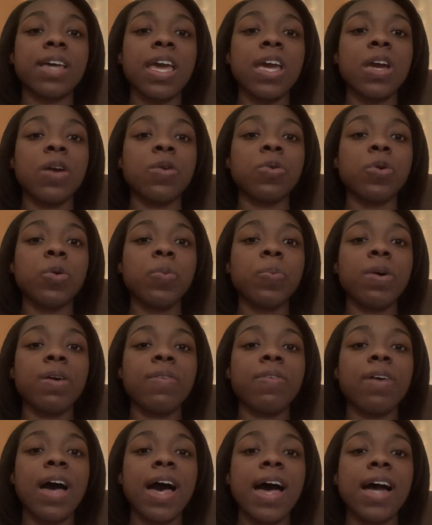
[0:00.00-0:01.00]
a group
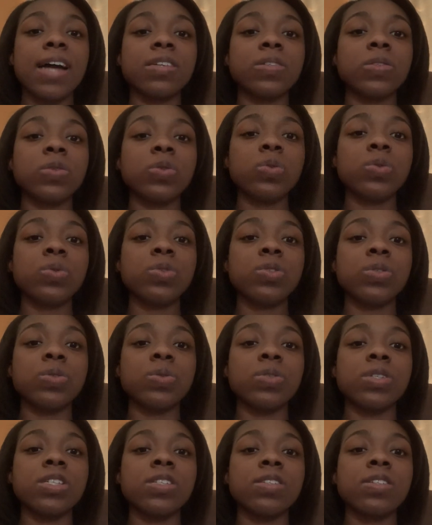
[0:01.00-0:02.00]
of high school
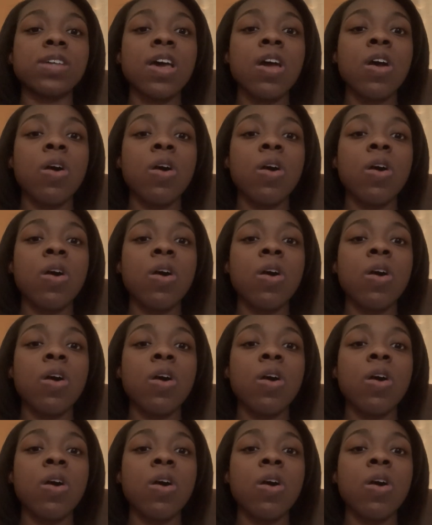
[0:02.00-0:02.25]
students